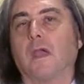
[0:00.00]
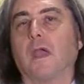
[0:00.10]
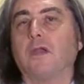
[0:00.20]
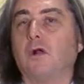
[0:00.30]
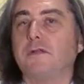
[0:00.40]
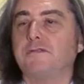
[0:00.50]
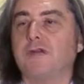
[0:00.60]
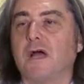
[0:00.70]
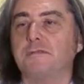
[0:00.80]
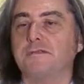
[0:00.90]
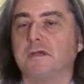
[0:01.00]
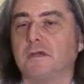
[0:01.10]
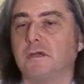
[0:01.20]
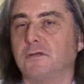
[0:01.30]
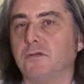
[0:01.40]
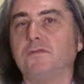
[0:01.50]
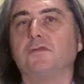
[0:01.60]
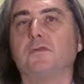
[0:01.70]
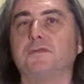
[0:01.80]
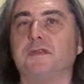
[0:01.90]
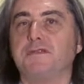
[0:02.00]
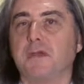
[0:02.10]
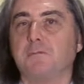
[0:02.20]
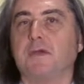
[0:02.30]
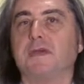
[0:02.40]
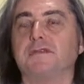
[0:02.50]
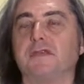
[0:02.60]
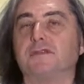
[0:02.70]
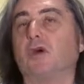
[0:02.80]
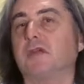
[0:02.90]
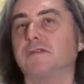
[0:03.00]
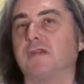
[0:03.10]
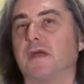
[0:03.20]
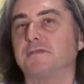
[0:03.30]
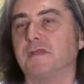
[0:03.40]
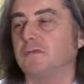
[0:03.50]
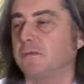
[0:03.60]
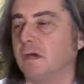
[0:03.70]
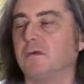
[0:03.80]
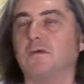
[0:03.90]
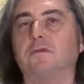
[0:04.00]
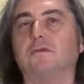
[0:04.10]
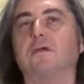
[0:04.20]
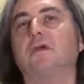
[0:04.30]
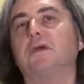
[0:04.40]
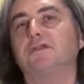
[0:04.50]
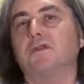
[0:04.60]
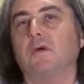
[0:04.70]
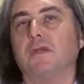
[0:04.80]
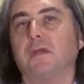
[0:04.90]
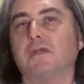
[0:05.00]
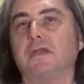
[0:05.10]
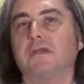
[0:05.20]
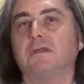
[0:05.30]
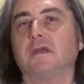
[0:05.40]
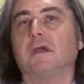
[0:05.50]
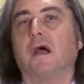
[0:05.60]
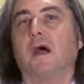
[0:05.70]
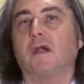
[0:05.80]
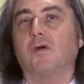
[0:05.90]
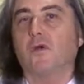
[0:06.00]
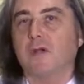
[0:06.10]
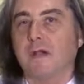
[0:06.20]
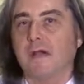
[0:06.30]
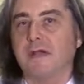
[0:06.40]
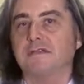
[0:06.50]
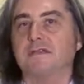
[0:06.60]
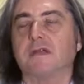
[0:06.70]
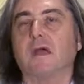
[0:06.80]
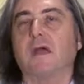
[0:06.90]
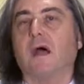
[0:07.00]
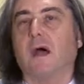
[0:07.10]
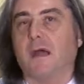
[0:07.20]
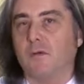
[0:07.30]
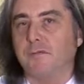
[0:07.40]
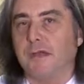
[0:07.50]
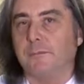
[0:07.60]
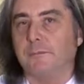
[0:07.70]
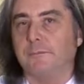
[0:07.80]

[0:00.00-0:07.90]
in all the drums, the dundum, the djembes, the talking drums that we are going to show in a minute are organized around them.